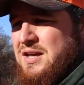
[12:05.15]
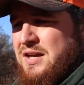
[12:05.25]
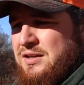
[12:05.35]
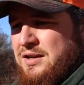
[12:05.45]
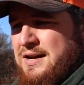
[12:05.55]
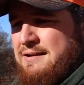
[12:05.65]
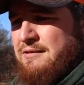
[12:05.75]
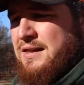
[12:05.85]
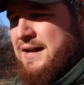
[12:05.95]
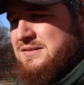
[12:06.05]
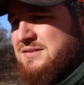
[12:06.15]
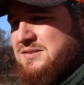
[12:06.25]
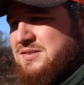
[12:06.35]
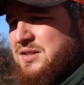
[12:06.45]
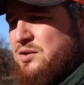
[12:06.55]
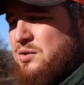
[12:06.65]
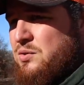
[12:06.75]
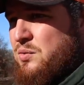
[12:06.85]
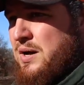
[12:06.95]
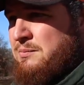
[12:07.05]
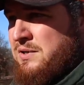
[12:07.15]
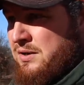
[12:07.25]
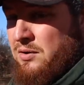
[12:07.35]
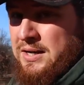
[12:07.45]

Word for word: and you got to have a license so I'm gonna go